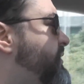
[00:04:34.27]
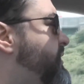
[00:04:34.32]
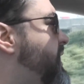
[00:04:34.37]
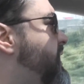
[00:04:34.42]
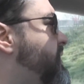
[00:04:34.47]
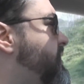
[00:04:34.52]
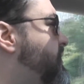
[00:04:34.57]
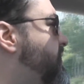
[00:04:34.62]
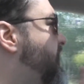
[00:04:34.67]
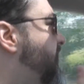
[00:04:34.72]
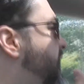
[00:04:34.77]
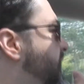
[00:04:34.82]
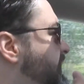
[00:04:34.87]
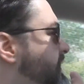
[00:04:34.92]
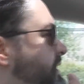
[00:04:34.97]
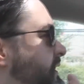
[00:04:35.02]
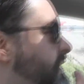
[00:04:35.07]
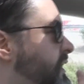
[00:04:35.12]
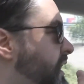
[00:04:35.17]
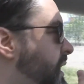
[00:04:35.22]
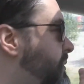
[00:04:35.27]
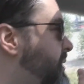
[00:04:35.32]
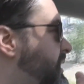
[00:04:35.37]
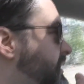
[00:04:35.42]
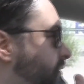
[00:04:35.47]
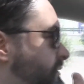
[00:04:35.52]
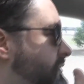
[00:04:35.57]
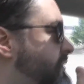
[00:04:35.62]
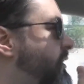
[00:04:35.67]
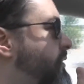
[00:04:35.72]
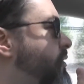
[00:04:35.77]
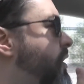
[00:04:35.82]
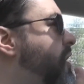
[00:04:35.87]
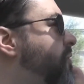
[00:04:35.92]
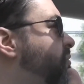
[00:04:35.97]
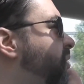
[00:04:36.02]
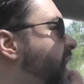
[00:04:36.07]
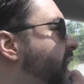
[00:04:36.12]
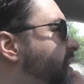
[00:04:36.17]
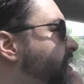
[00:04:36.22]
This thing, I mean, to
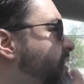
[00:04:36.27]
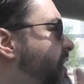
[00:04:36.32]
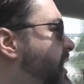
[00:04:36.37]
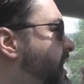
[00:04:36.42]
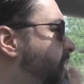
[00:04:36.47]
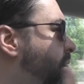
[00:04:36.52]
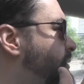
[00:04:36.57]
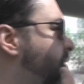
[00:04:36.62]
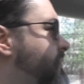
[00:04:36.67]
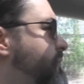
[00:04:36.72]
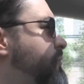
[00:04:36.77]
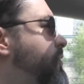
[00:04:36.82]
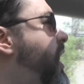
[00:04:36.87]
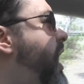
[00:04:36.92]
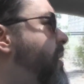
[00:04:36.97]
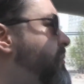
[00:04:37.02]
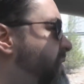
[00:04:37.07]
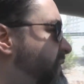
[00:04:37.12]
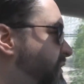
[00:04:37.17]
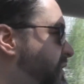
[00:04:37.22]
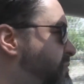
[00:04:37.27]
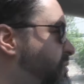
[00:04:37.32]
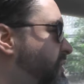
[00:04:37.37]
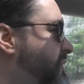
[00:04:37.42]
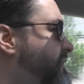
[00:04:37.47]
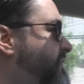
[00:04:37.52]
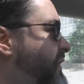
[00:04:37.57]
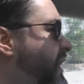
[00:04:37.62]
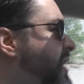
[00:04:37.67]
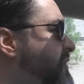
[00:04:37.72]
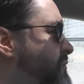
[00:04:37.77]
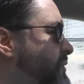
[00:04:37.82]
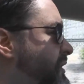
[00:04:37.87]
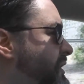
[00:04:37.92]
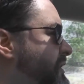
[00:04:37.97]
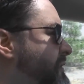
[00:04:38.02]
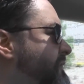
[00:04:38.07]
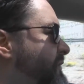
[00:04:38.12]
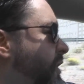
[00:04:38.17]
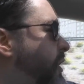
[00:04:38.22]
quote Python, it wouldn't romp if you put 5
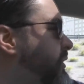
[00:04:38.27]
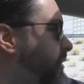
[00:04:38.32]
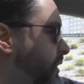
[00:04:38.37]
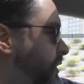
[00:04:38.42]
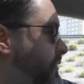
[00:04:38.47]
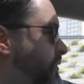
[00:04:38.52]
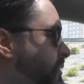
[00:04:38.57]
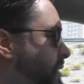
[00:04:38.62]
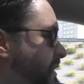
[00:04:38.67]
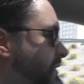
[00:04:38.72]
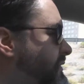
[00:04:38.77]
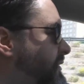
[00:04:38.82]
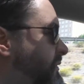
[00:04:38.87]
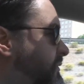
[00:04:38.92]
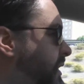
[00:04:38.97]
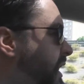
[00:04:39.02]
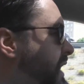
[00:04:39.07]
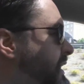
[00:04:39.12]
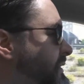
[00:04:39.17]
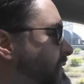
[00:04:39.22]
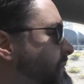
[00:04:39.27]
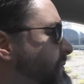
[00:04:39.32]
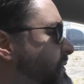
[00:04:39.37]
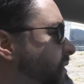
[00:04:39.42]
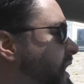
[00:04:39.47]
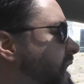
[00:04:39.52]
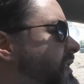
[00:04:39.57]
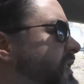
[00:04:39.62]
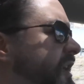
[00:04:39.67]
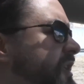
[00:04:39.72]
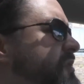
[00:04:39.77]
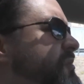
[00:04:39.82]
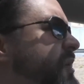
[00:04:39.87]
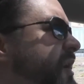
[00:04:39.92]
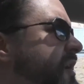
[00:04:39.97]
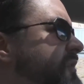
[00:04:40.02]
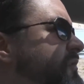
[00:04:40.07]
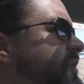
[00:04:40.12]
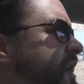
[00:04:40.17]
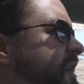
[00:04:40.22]
million volts through it, right? I think it's
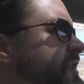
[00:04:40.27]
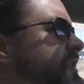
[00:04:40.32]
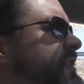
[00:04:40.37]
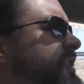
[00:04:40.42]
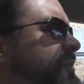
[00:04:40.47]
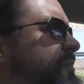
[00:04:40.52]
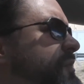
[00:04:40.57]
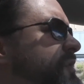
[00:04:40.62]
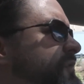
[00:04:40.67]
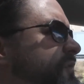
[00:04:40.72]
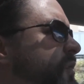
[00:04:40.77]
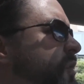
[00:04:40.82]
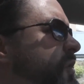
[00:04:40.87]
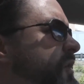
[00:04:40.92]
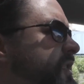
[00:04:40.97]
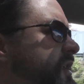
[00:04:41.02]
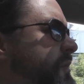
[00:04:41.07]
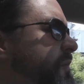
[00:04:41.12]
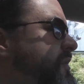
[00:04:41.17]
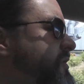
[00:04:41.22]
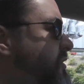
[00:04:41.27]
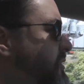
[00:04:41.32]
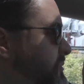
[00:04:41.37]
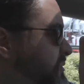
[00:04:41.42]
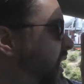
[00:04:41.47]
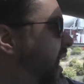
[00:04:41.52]
paraphrased, I think it was 4 in the original.